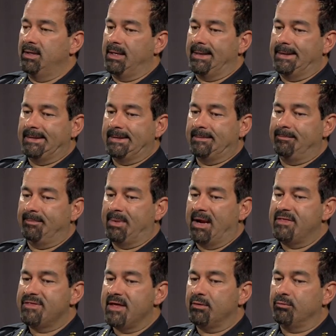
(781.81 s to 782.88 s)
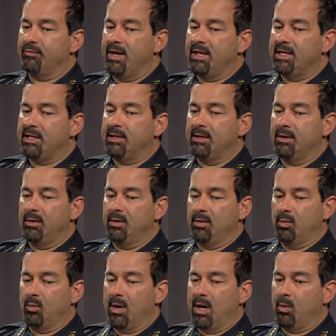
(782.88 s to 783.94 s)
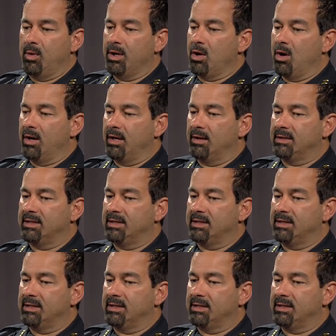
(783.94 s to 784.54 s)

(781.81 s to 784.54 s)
But I think really, where we're going to